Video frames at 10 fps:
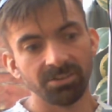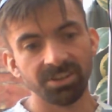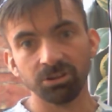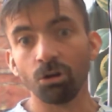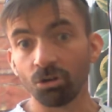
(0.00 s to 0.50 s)

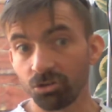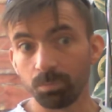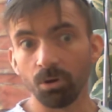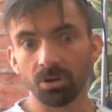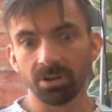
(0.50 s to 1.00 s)
deluxe
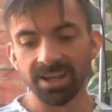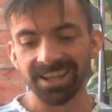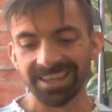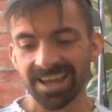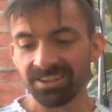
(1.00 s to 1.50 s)
book, and
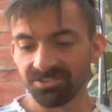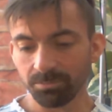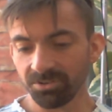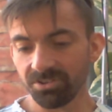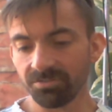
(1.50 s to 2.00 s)
again,
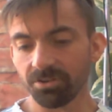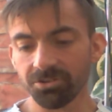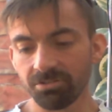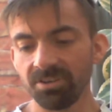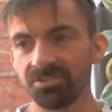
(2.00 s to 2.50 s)
similar to the
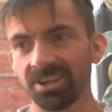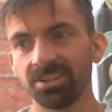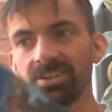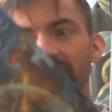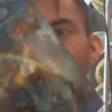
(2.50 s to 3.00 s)
Frostgrave
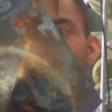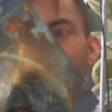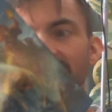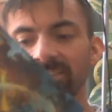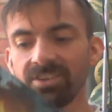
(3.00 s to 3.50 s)
second edition, I
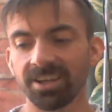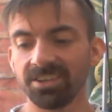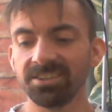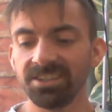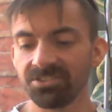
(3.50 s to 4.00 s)
think it's like a
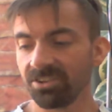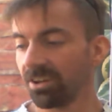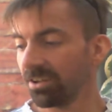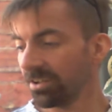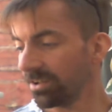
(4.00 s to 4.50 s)

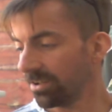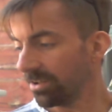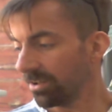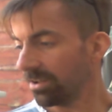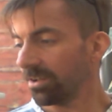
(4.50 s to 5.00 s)
neater,
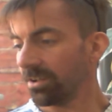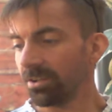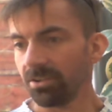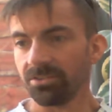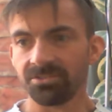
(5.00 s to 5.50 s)

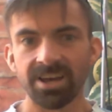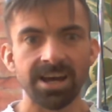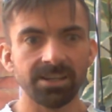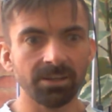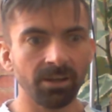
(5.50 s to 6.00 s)

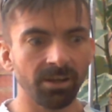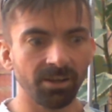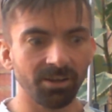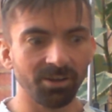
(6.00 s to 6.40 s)
tidier,